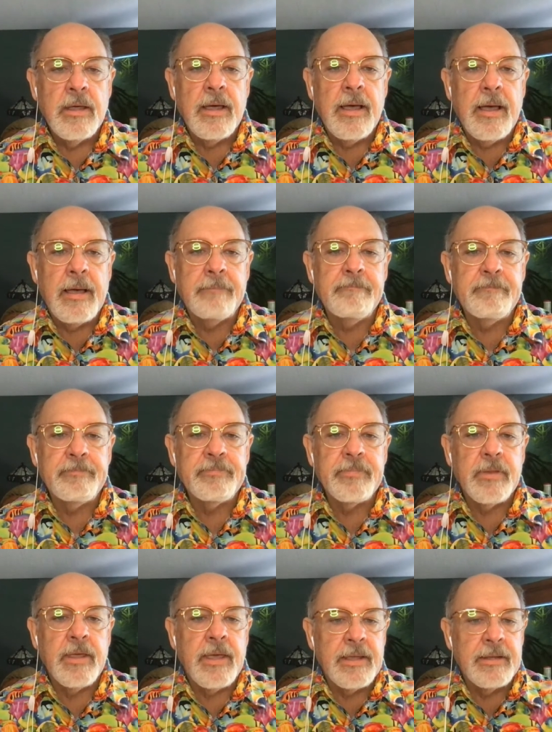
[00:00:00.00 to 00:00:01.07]

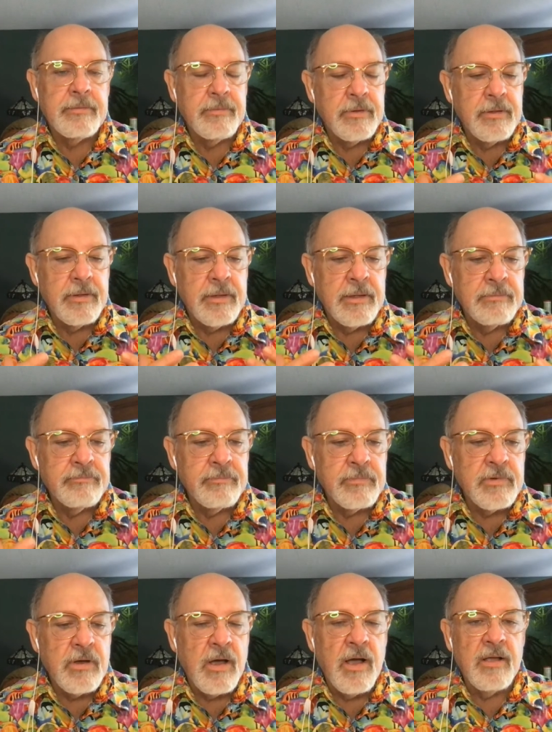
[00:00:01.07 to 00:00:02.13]
and it
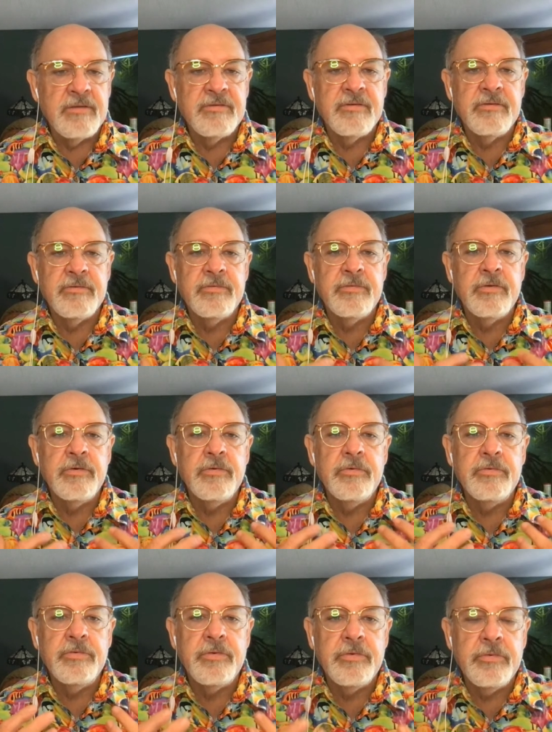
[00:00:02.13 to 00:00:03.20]
causes
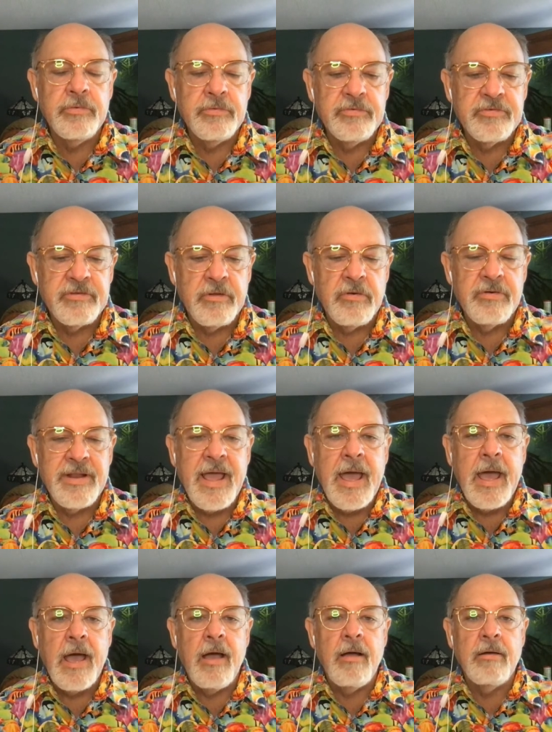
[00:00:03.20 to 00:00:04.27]
you to slow
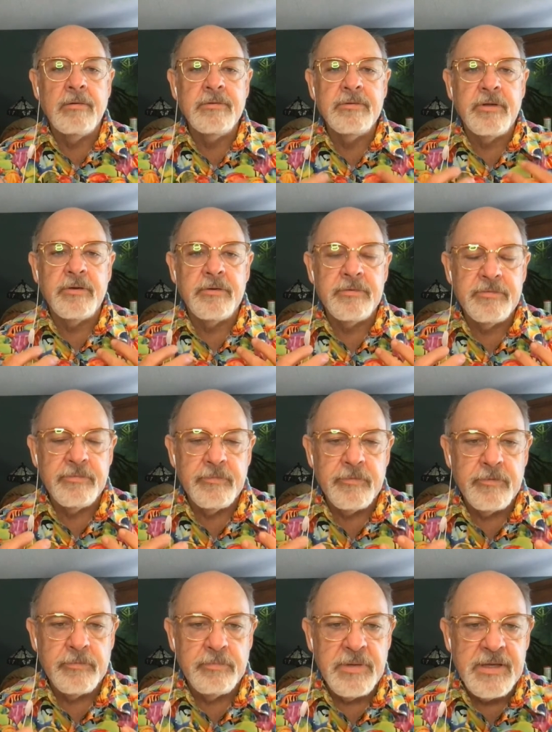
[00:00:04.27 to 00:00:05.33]
down, your
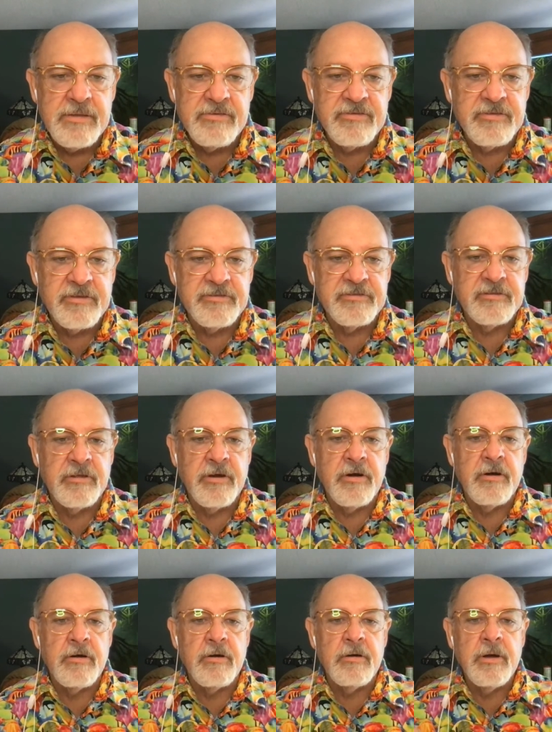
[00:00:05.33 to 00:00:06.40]
speech to
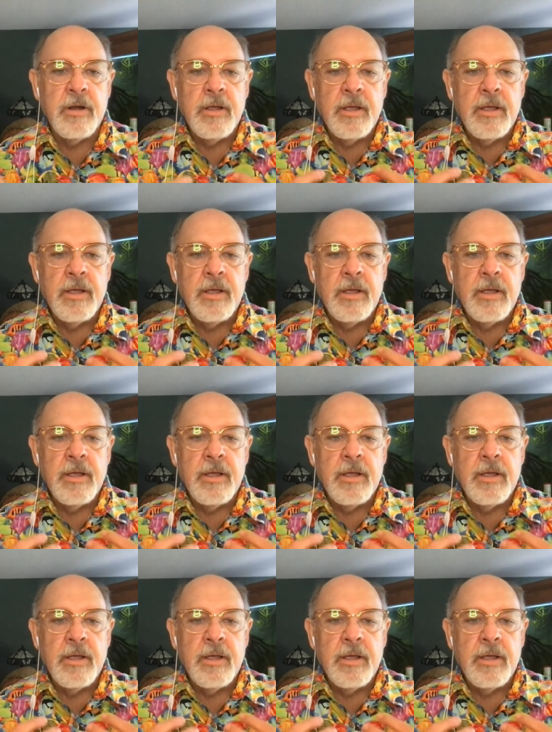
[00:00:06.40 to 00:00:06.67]
slur.